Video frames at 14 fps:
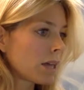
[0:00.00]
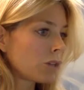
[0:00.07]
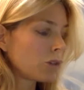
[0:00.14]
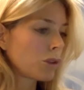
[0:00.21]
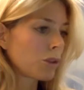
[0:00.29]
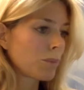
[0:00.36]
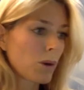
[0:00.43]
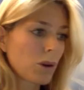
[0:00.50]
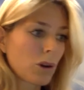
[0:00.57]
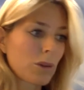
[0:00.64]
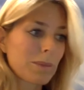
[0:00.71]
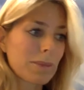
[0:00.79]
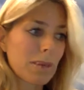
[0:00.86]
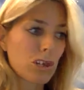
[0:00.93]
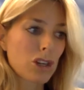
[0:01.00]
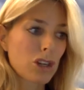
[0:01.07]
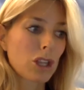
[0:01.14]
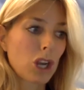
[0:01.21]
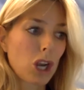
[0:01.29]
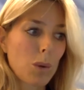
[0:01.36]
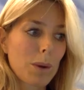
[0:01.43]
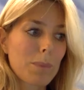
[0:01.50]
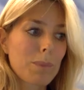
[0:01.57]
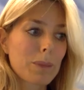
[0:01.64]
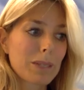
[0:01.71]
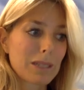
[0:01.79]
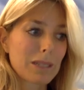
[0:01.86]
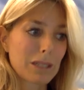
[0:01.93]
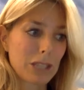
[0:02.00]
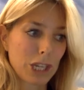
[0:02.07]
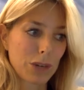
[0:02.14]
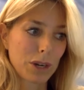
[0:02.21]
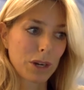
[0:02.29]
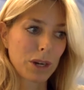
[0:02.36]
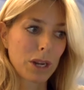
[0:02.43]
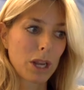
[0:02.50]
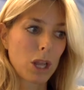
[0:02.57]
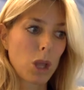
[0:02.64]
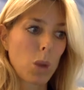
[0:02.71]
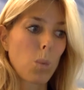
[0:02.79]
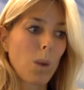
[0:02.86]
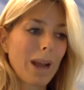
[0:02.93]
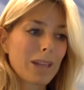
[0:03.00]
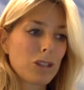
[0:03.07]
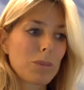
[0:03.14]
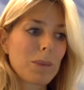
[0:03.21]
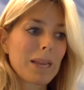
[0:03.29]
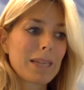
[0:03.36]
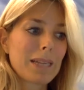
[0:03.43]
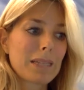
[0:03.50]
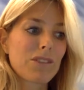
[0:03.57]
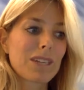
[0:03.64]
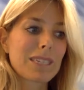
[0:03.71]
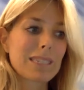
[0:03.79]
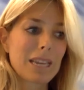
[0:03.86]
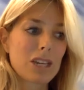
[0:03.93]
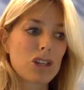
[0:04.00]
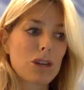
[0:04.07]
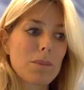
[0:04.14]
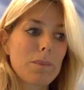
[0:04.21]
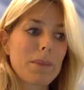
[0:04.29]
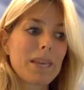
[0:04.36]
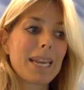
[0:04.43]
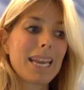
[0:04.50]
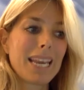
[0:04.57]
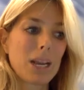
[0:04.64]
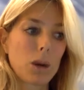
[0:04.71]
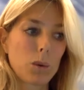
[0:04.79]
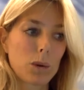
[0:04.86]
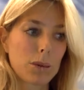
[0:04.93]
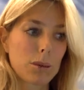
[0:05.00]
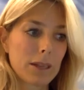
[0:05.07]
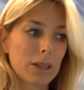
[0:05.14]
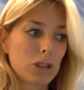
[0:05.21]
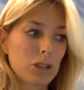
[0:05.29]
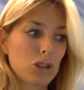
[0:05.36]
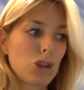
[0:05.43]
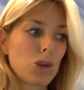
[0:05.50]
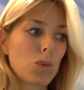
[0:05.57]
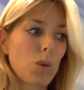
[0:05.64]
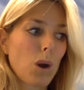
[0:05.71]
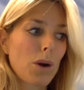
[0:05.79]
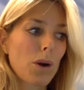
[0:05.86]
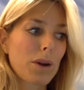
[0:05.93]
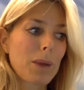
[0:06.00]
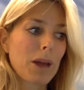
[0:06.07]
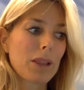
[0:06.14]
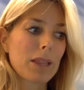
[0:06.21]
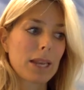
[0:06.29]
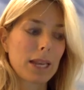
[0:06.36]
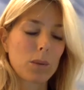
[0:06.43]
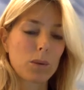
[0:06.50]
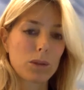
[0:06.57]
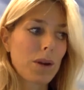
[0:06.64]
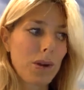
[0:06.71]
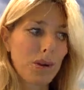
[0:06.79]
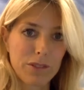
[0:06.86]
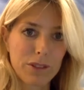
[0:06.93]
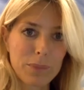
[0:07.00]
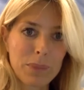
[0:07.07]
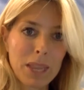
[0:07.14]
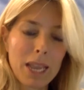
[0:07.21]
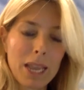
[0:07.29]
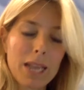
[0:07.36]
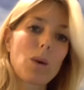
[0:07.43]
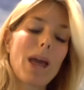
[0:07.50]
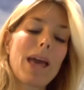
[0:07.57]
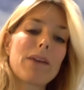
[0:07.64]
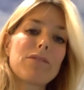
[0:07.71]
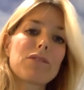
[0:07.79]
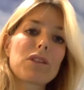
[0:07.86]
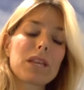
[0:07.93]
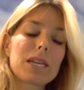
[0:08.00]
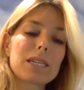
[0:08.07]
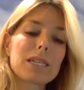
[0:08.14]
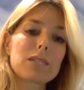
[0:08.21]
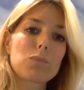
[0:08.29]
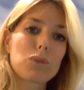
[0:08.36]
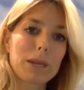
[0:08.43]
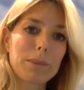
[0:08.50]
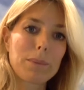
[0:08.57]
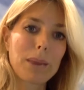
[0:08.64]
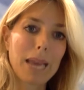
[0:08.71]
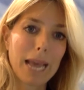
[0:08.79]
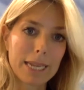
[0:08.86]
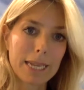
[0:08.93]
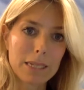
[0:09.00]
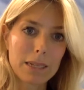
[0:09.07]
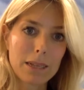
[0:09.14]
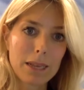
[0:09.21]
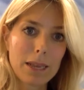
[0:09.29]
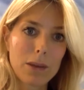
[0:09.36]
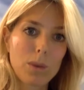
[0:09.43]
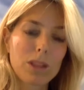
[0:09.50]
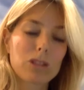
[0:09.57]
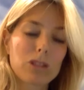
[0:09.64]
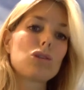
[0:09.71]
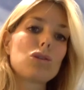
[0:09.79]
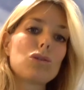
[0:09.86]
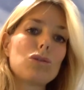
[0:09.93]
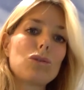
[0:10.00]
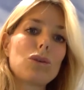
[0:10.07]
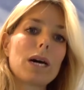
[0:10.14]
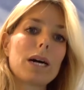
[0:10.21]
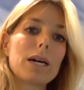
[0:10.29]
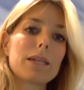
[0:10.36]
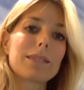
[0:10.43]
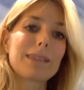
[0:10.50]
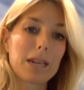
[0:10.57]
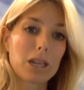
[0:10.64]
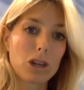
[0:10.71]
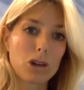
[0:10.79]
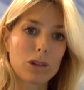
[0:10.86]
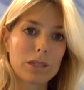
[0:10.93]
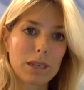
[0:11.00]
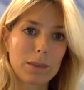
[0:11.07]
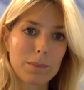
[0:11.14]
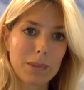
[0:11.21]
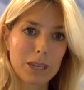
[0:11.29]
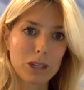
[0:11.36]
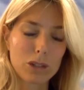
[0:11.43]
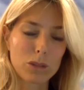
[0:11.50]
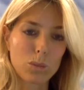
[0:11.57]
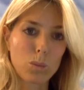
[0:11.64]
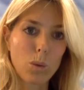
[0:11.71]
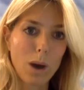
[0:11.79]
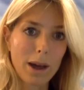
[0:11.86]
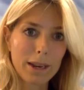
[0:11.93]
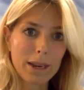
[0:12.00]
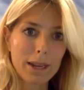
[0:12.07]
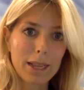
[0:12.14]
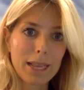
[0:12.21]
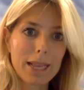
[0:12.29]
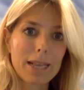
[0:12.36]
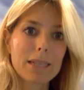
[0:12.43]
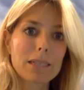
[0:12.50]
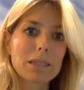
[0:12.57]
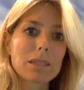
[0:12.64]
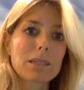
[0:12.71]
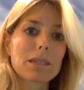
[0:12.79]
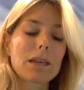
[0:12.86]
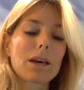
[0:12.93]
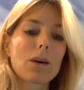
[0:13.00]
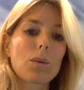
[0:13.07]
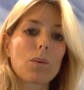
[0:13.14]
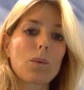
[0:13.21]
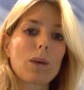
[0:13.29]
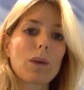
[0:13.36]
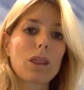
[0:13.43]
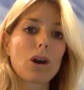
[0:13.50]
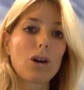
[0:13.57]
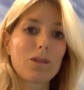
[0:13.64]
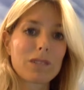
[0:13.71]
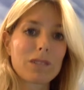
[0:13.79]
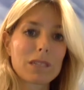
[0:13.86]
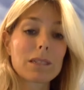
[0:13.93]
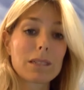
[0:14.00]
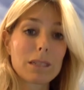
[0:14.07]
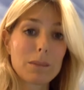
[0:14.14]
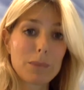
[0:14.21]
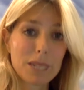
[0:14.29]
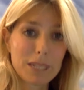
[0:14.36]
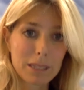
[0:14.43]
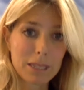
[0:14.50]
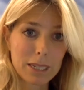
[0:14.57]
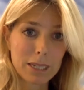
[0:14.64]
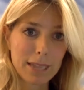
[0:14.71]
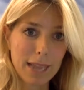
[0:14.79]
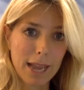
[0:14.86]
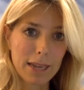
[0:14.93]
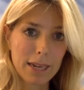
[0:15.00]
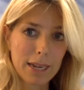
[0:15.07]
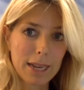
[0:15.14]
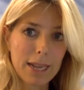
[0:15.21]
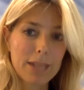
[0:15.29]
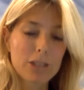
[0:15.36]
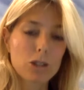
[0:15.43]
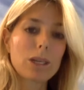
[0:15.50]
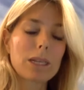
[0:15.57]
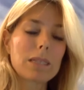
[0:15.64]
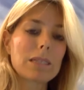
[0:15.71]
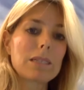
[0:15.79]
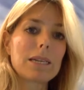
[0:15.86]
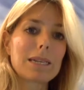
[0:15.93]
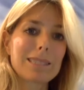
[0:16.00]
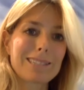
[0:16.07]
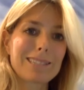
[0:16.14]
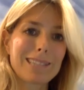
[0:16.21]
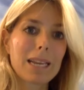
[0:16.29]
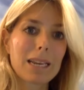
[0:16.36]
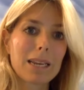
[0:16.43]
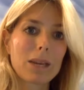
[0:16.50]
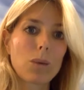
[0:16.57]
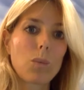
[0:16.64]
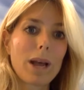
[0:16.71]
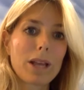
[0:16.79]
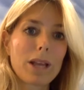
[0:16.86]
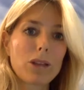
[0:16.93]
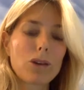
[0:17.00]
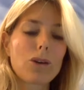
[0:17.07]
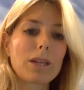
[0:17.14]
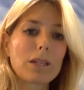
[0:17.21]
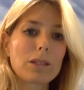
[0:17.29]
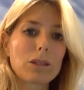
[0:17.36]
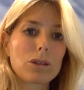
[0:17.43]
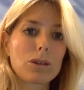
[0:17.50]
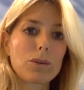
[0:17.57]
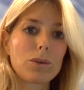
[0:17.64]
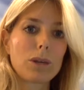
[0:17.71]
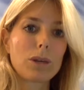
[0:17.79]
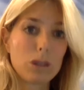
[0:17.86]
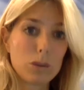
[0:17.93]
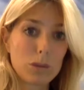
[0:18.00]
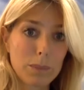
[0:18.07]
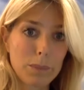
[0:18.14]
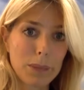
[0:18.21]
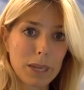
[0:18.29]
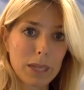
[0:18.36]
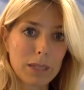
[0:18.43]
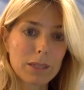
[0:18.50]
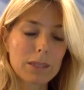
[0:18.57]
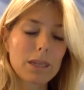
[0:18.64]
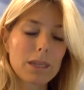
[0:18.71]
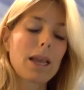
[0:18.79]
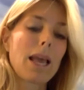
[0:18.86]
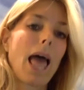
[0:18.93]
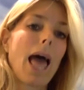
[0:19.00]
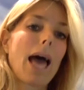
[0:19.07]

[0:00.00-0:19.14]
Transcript: you do the bone augmentation of the lower posterior, where do you place the fixation pin lingually? Do you worry about the lingual nerve? So everything is pre-planned with 2 diagnostic measures. One is with obviously the CBCT scan, so you can see exactly where you're going to use the pins.